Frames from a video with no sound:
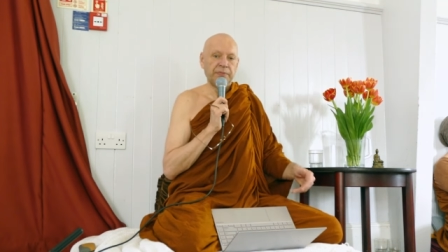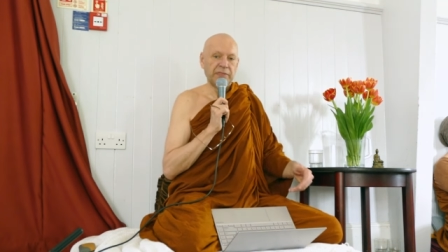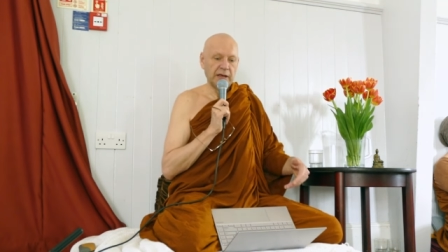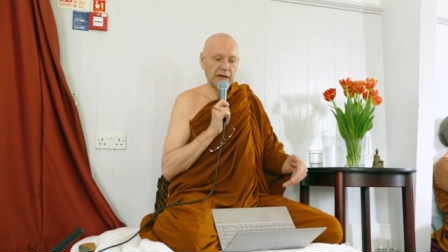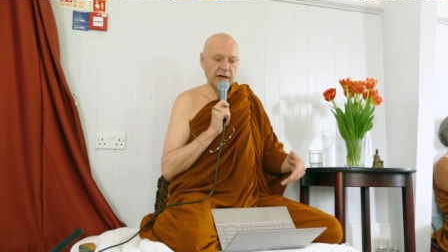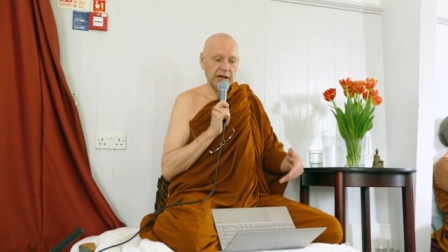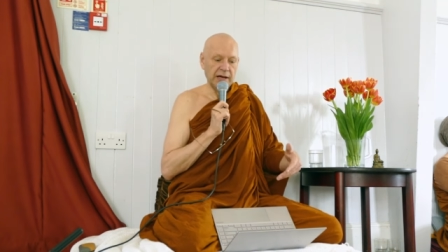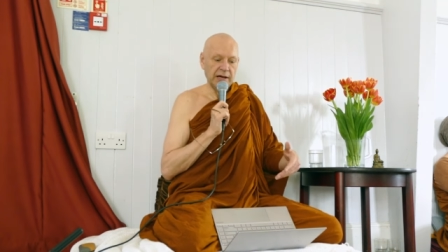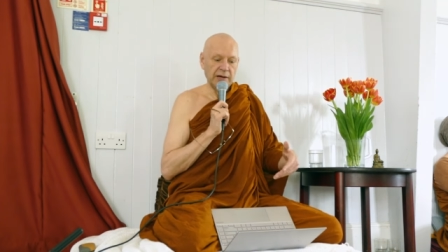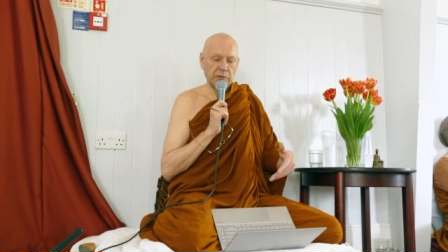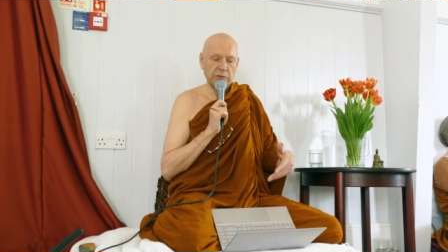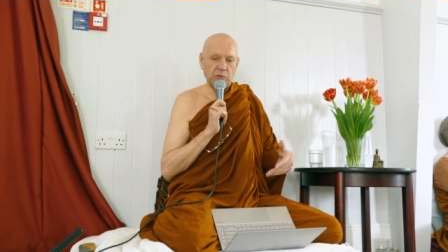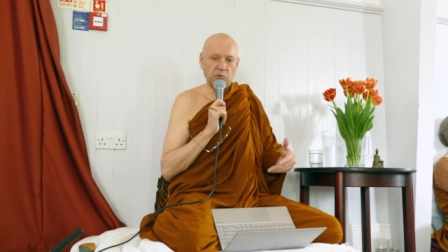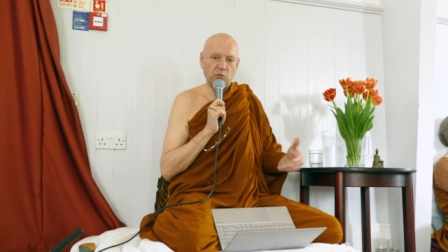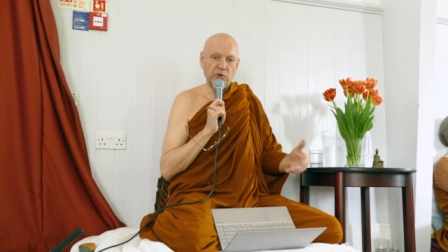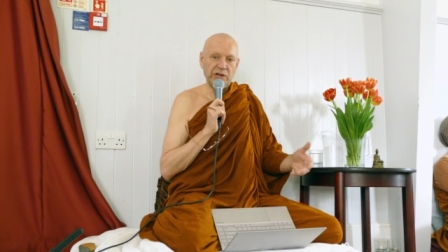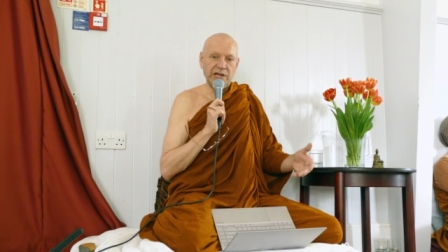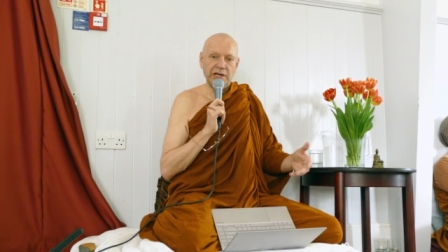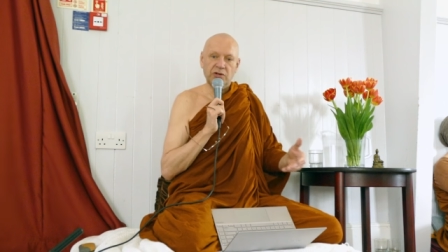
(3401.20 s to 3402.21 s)
uh,
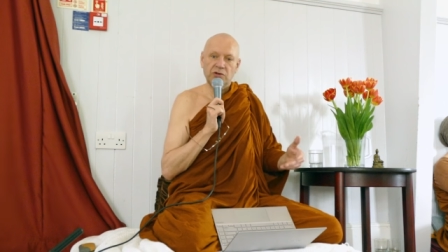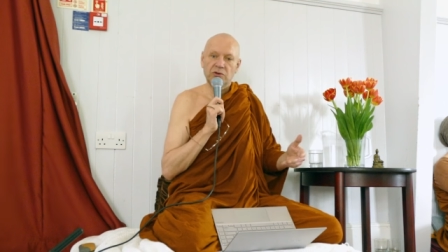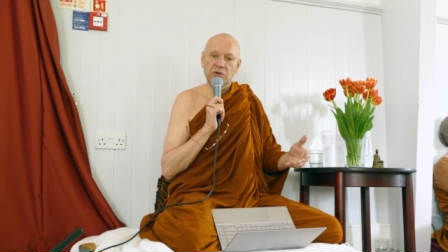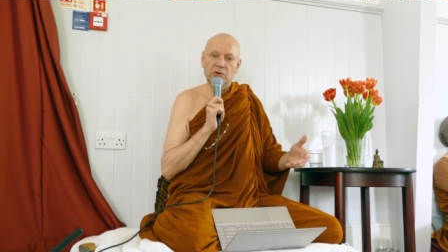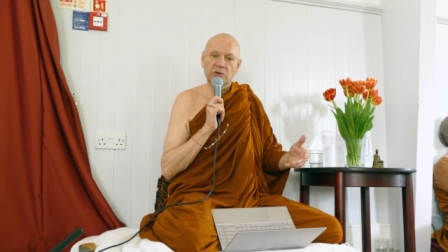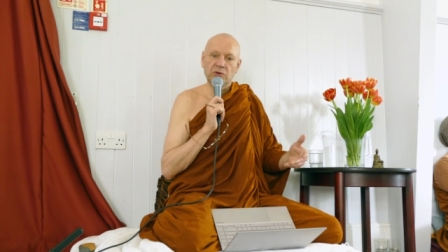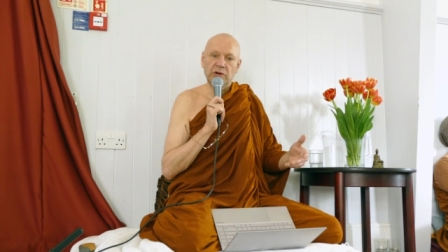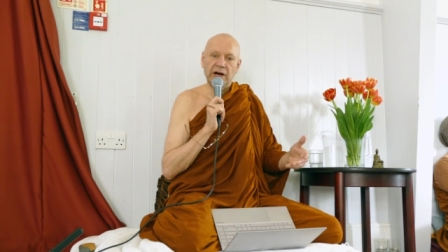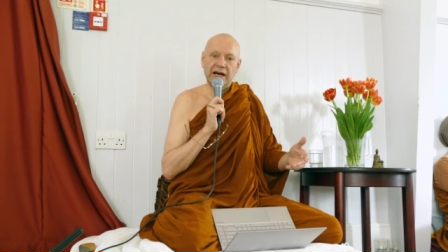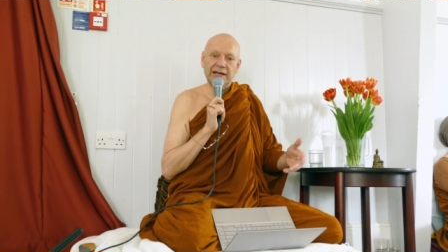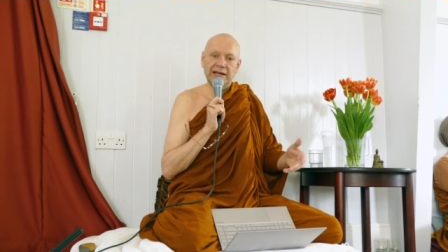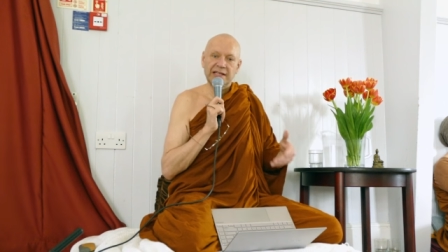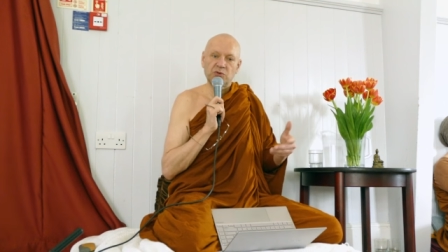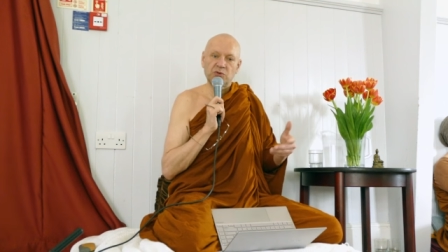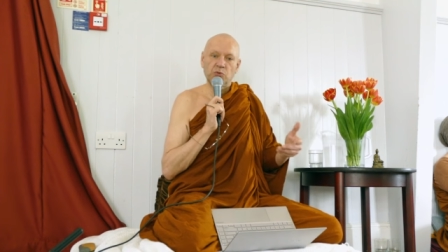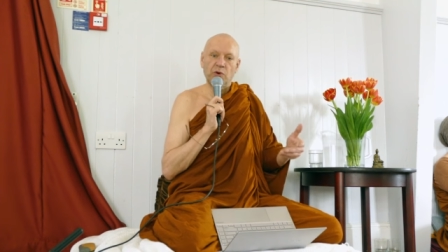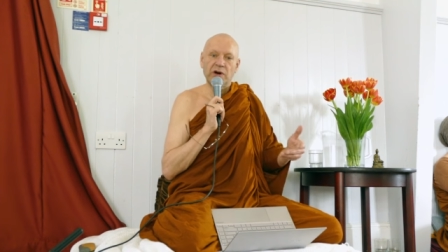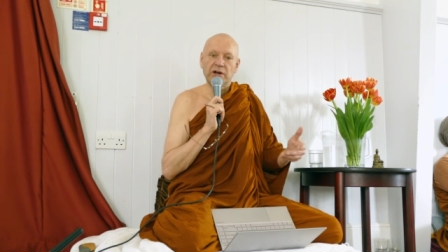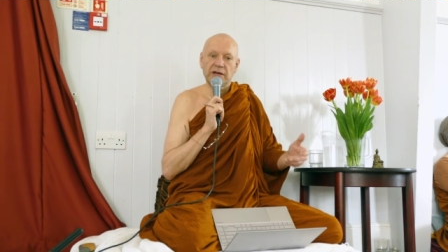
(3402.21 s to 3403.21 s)
we too, at
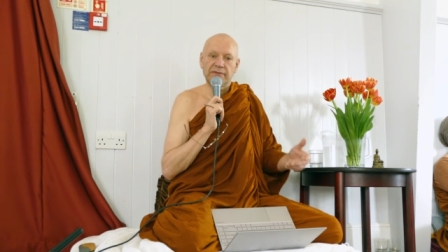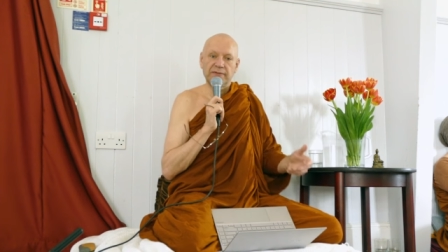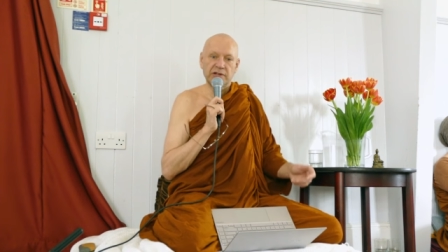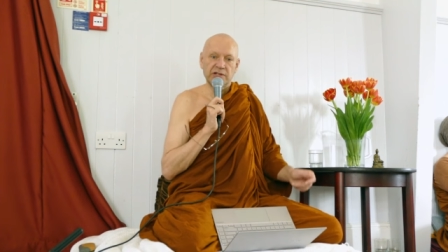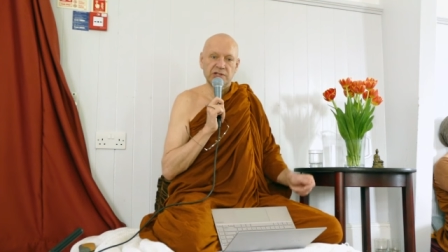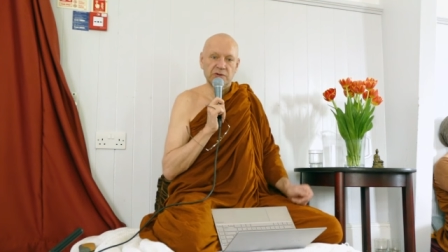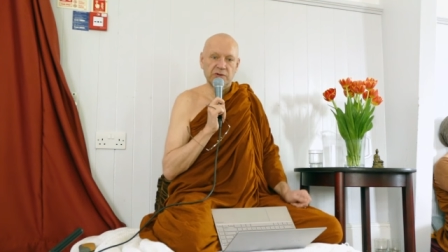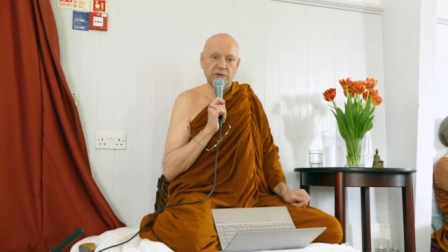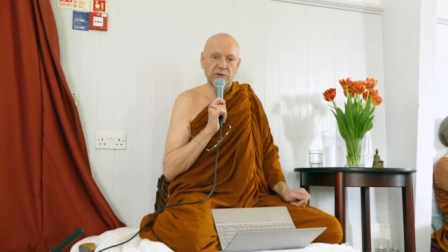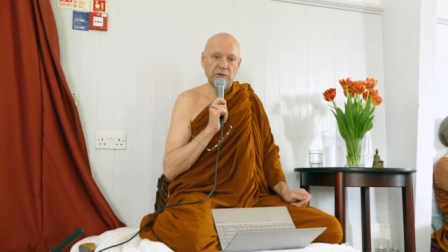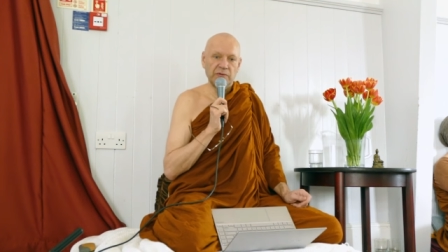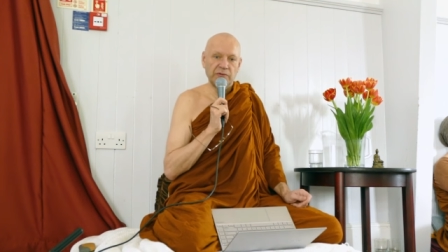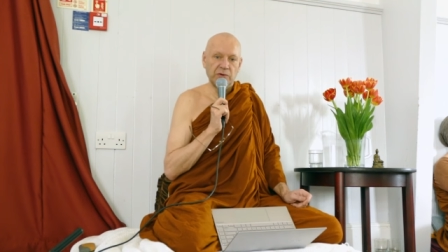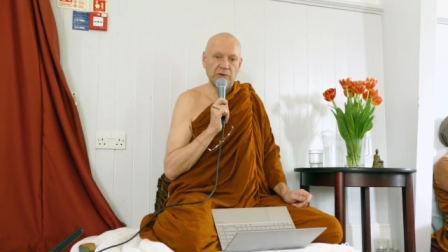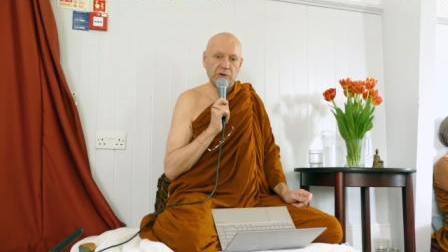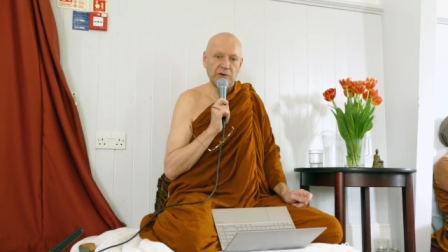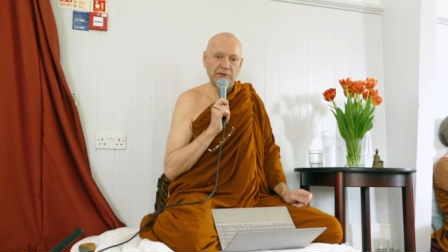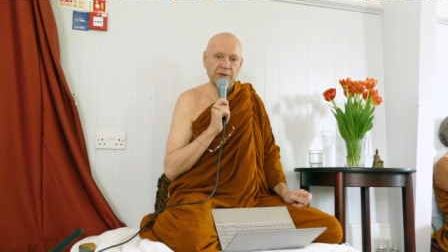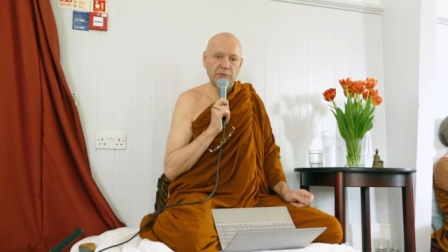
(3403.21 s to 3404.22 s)
least one of us should go
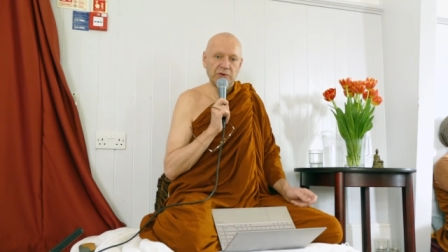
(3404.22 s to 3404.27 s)
forth.